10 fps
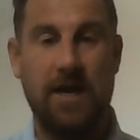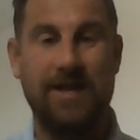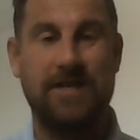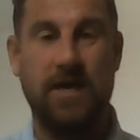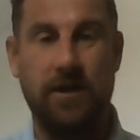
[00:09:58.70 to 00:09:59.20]

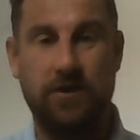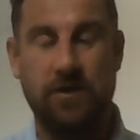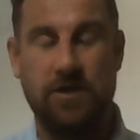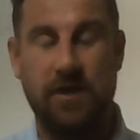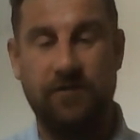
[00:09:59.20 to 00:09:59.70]

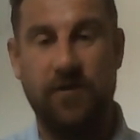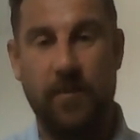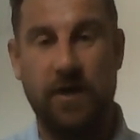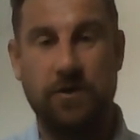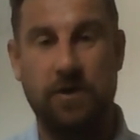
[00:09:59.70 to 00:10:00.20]
intelligence and
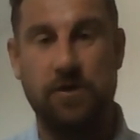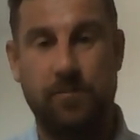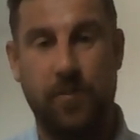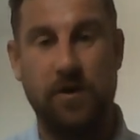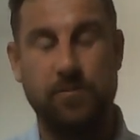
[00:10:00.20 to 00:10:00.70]
information
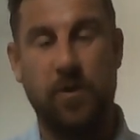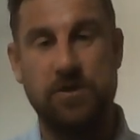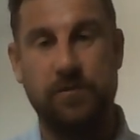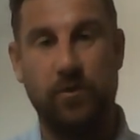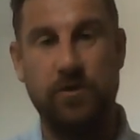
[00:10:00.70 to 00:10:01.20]
as
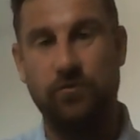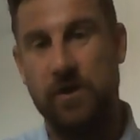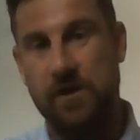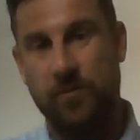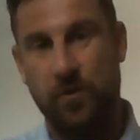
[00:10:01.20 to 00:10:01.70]
possible is
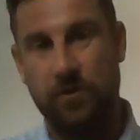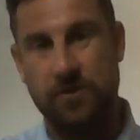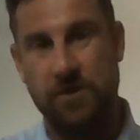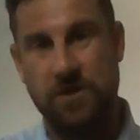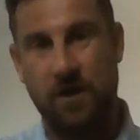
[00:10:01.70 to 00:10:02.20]
really
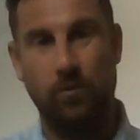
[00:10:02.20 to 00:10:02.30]
important. So